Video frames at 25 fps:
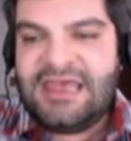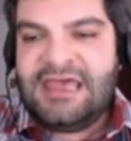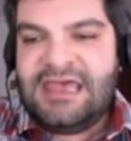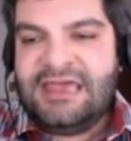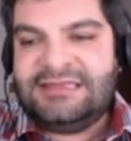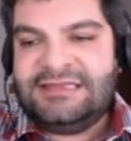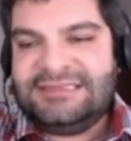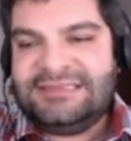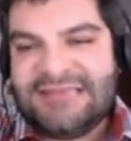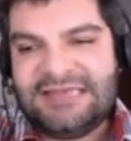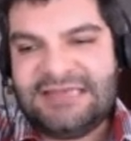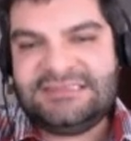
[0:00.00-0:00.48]

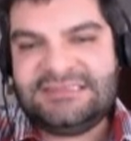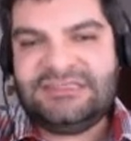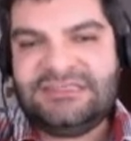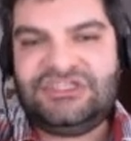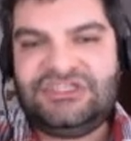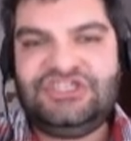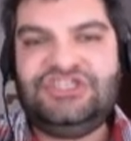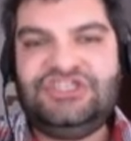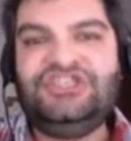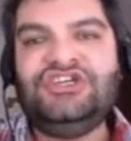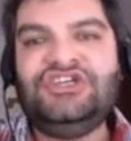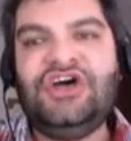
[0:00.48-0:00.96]
it does
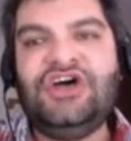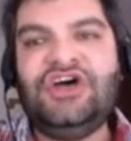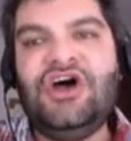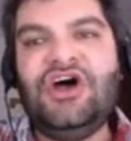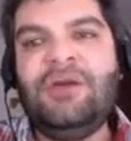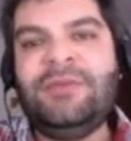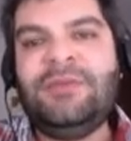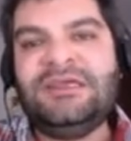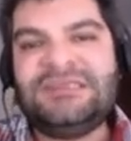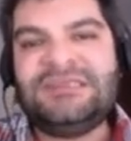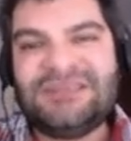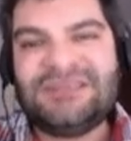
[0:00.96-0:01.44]
its
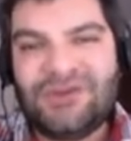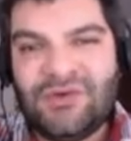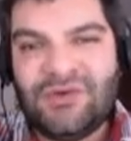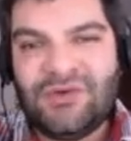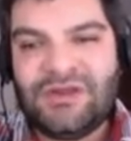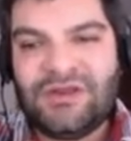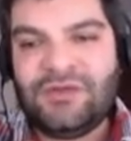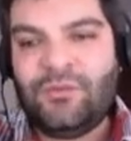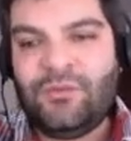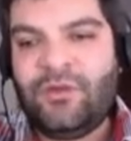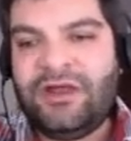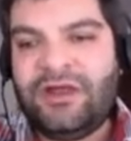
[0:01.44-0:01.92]
job, it's
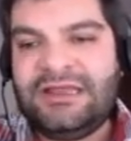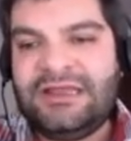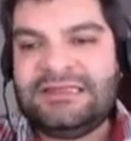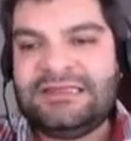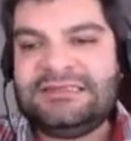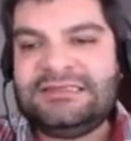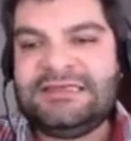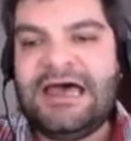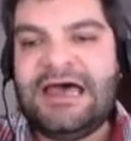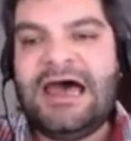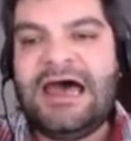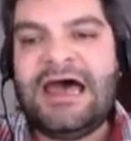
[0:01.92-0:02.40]
good at what
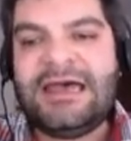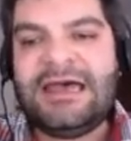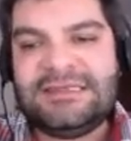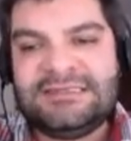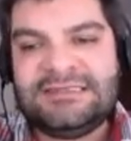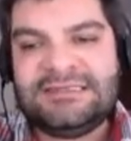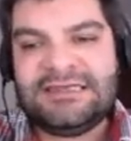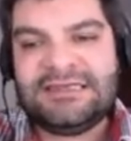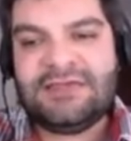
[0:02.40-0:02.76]
it does.